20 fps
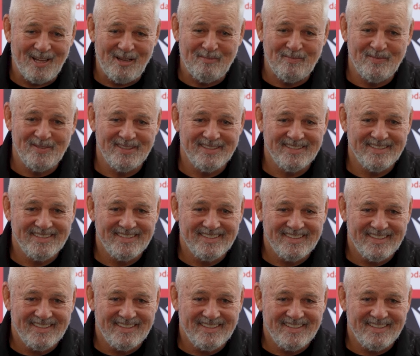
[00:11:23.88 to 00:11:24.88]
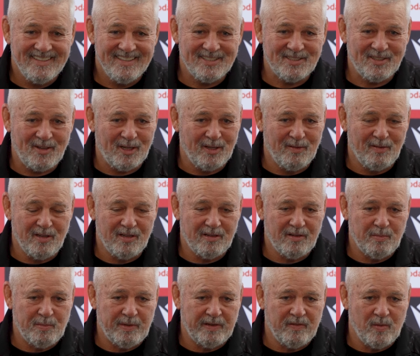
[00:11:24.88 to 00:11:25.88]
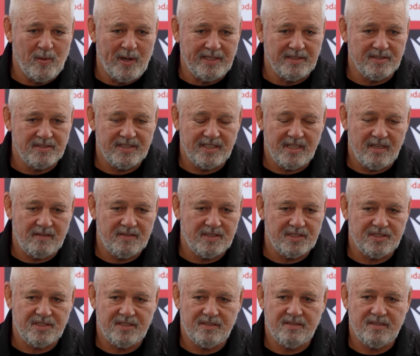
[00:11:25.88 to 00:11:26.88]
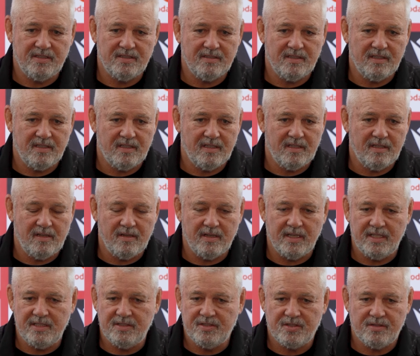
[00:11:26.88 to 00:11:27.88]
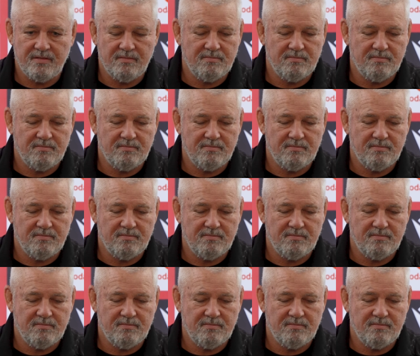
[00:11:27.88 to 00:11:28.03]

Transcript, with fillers: um, it's kind of a little bit of a wait and see. I just, uh, he's